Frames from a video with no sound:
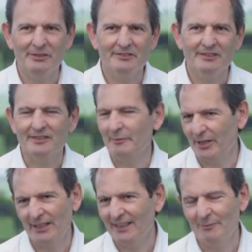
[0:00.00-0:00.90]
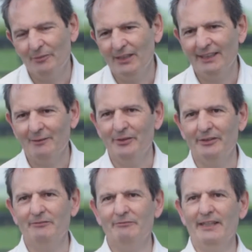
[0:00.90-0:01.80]
business. I mean, I come
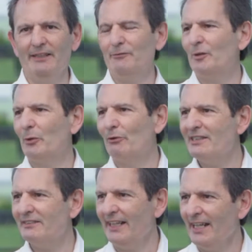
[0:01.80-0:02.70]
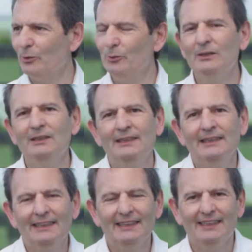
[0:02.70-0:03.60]
at it from a racing angle,
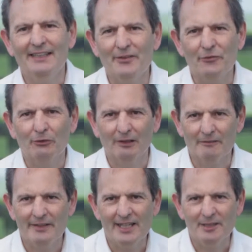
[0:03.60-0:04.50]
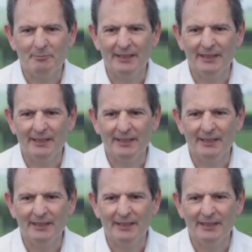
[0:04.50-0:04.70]
and the thrill of that.